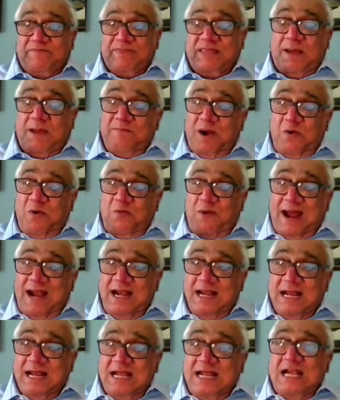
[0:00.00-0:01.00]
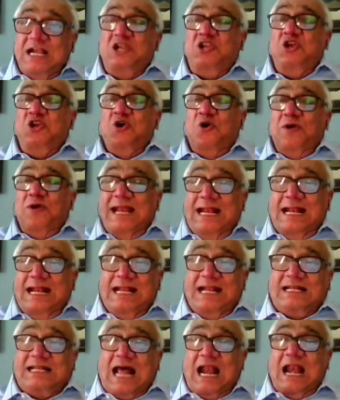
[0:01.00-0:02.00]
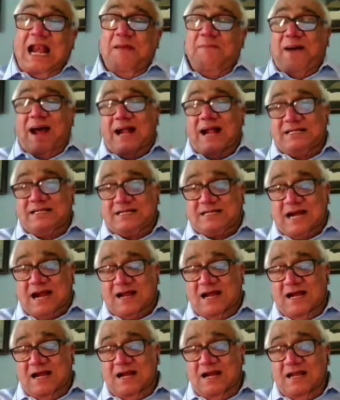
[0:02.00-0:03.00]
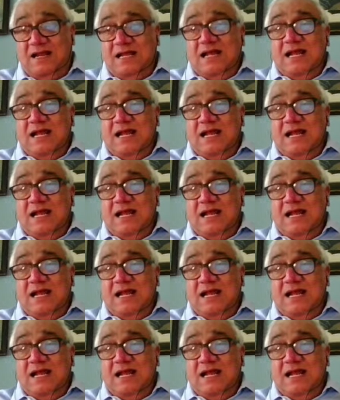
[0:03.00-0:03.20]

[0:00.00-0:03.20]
Number one, during the Taliban struggle,